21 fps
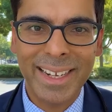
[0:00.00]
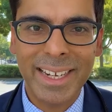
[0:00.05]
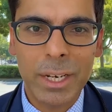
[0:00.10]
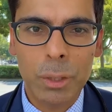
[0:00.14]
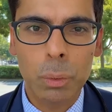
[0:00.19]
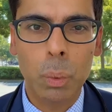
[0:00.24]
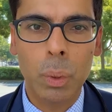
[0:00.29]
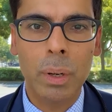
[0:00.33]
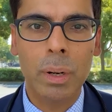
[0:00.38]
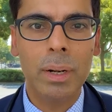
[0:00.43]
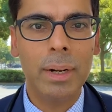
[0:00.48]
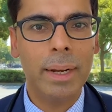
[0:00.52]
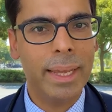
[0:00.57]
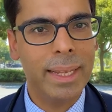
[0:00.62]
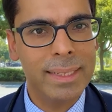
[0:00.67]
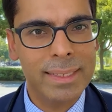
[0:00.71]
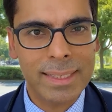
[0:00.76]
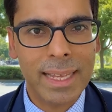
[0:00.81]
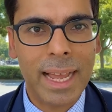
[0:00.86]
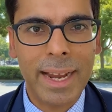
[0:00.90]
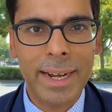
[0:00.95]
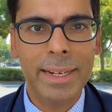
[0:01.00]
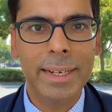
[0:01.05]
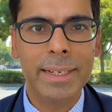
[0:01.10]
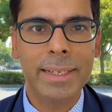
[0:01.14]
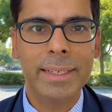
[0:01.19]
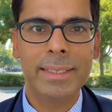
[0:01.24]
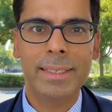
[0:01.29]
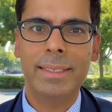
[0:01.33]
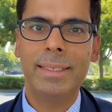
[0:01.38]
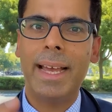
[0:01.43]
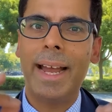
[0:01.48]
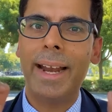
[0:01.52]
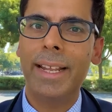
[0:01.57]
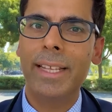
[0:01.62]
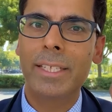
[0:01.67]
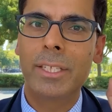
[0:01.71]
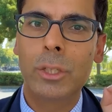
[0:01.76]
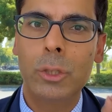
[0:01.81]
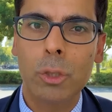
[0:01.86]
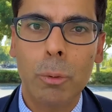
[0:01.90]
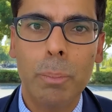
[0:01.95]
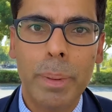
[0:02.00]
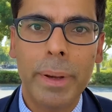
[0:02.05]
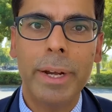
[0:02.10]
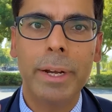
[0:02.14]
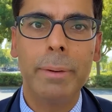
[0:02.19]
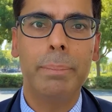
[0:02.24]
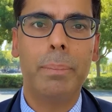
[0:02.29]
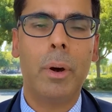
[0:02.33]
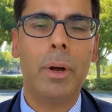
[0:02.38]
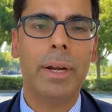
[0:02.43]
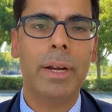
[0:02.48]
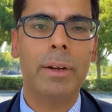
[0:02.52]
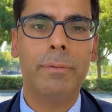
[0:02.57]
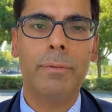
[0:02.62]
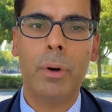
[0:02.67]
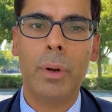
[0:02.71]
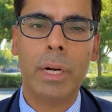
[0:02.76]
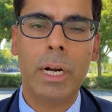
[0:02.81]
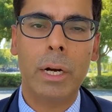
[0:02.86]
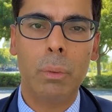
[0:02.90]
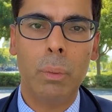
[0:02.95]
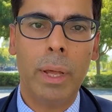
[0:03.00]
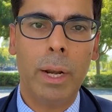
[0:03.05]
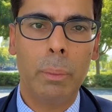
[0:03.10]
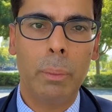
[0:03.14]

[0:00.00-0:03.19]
hidden world inside us that is super important for our